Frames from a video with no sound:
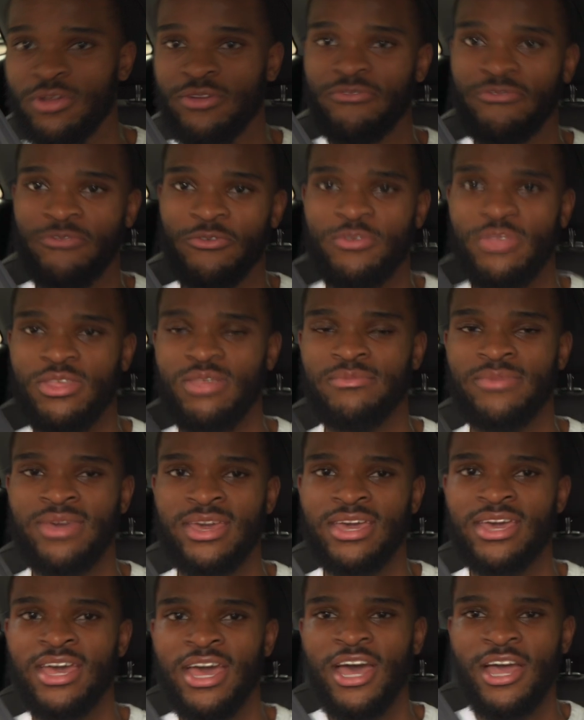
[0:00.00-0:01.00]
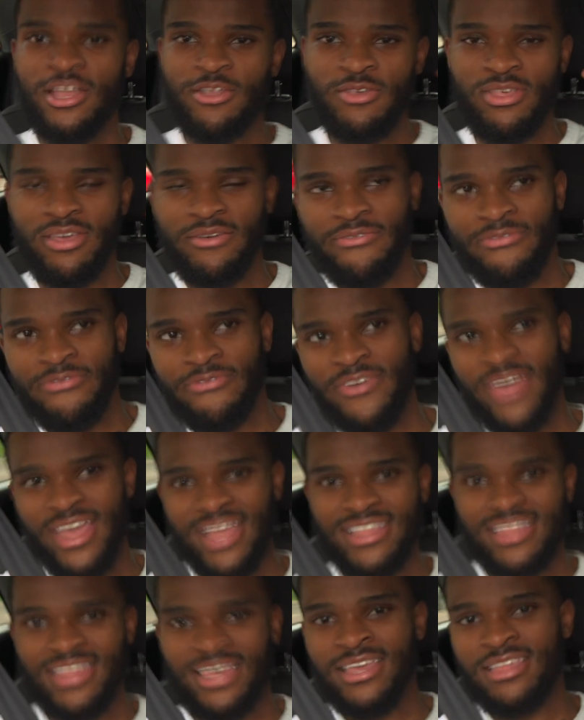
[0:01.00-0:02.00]
in front of me, does it fit
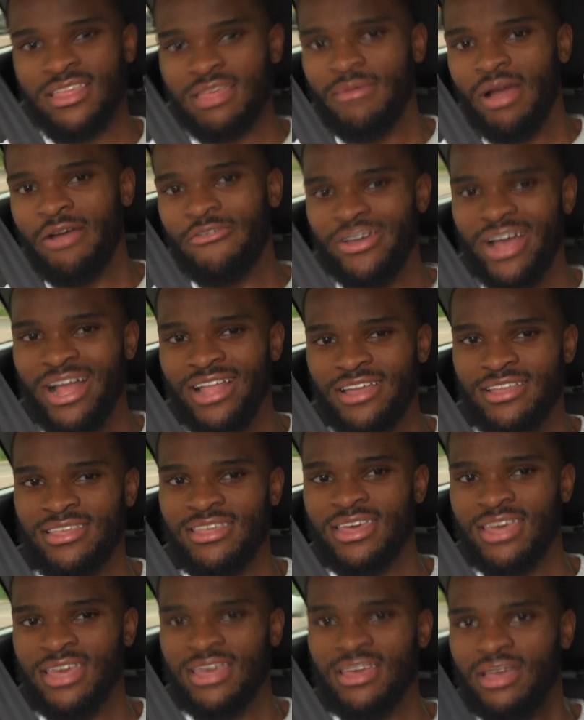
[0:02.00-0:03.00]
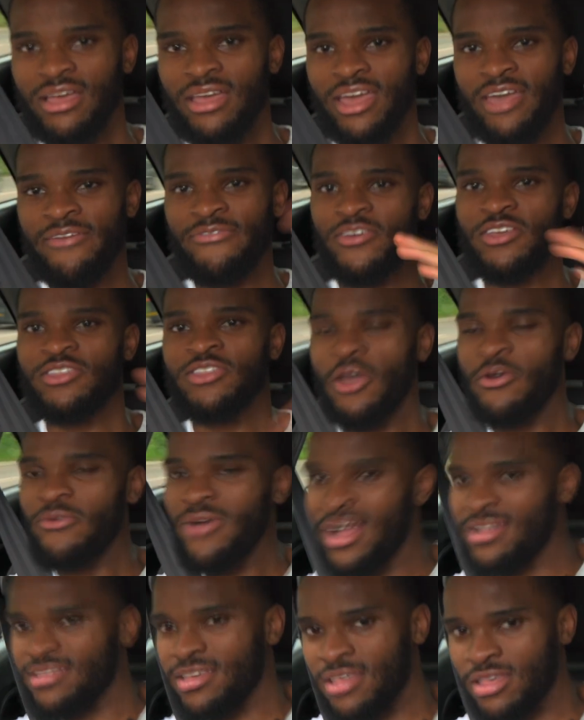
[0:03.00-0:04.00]
into my reality? If it don't,
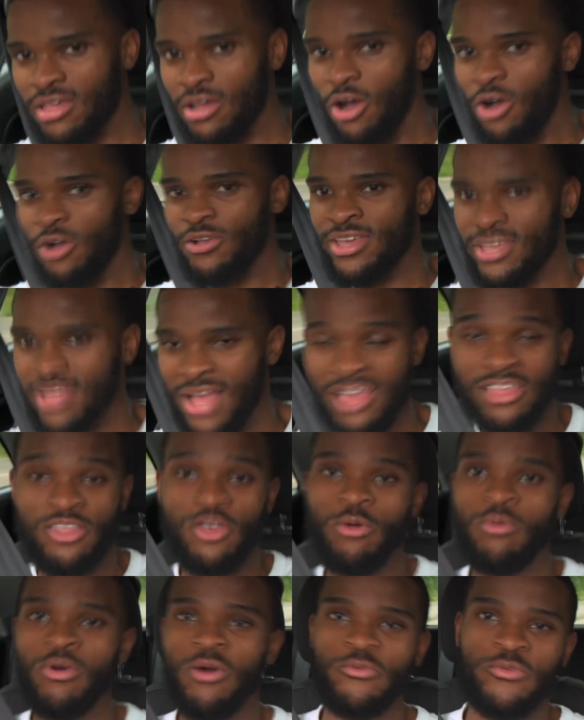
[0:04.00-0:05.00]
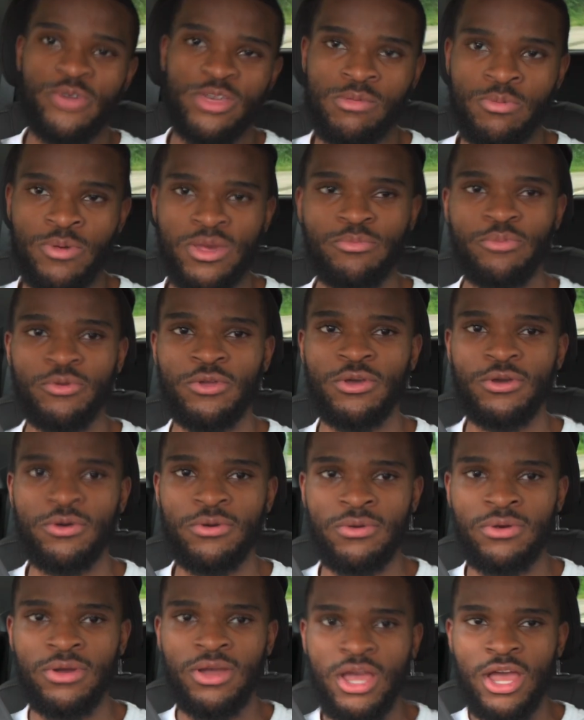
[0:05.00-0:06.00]
I discard it. That's not what rich people
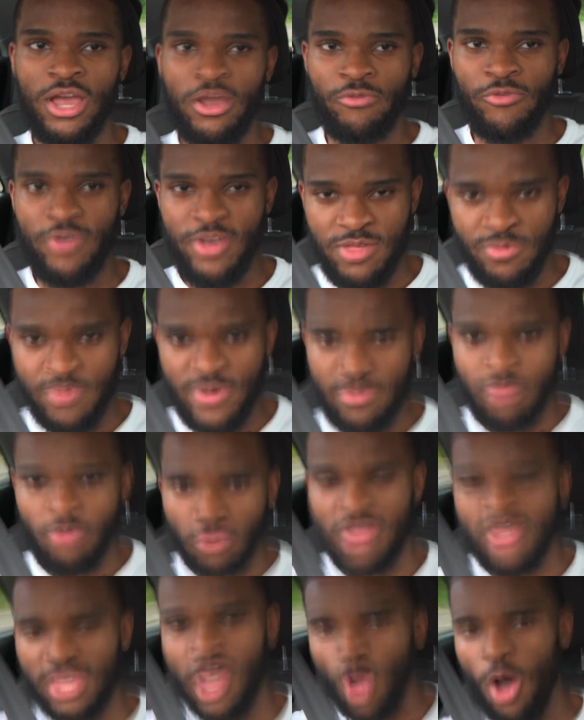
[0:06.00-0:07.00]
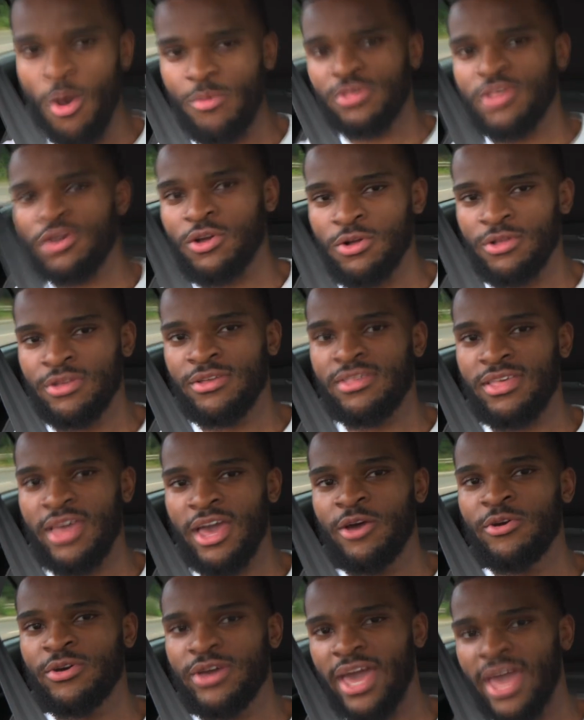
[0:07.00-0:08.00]
do. Rich people see an obstacle and
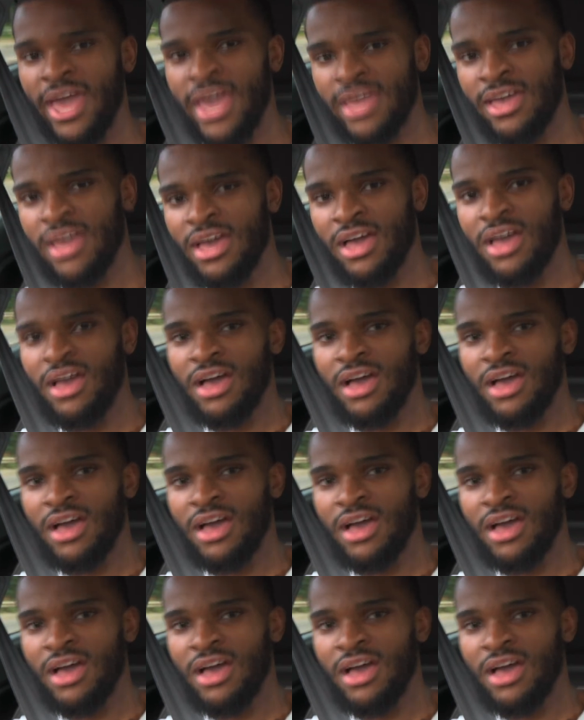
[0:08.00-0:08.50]
say, okay,